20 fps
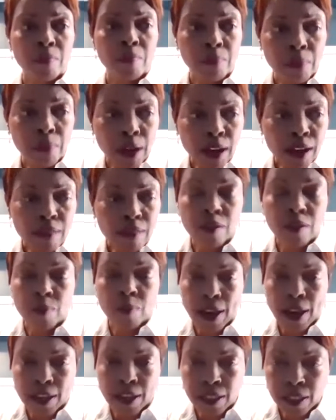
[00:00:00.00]
But the
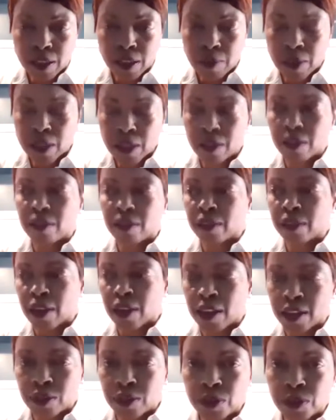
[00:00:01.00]
pandemic, the
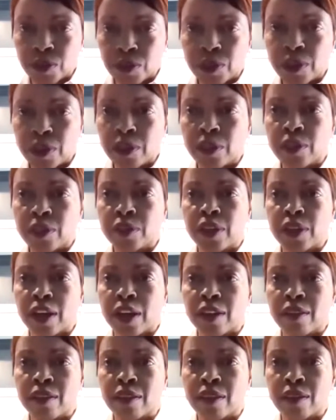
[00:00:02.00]
last 2 years,
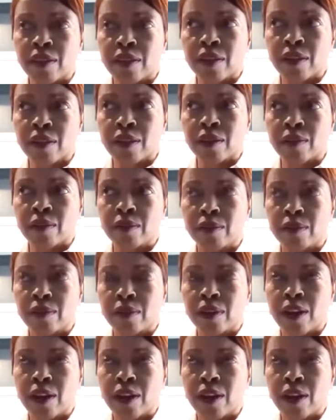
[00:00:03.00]
I think they're